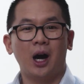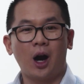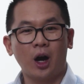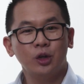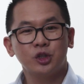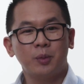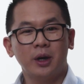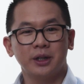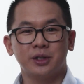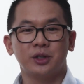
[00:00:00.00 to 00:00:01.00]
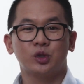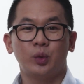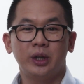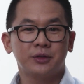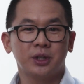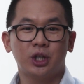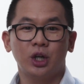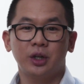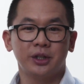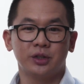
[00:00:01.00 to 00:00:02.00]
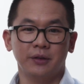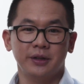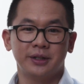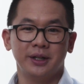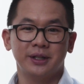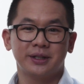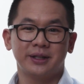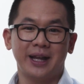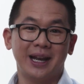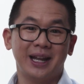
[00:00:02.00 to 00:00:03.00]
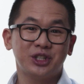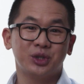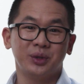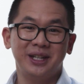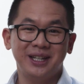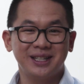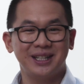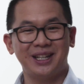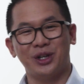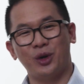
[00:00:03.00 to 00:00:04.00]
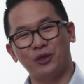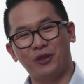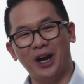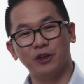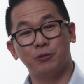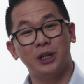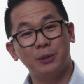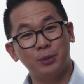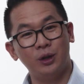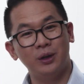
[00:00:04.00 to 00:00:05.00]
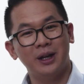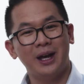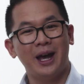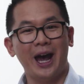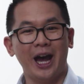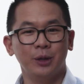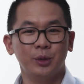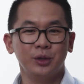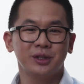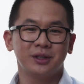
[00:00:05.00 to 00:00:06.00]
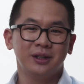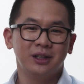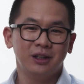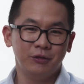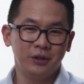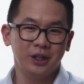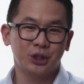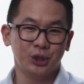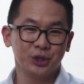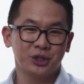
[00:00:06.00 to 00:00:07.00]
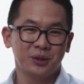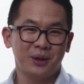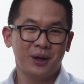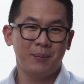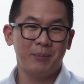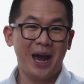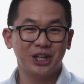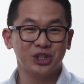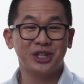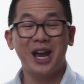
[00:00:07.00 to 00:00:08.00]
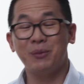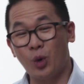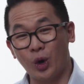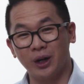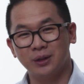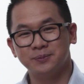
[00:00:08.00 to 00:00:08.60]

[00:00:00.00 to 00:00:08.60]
Arlo Smart is a suite of security services that lets you easily get notified of people, animals, vehicles, packages, and more.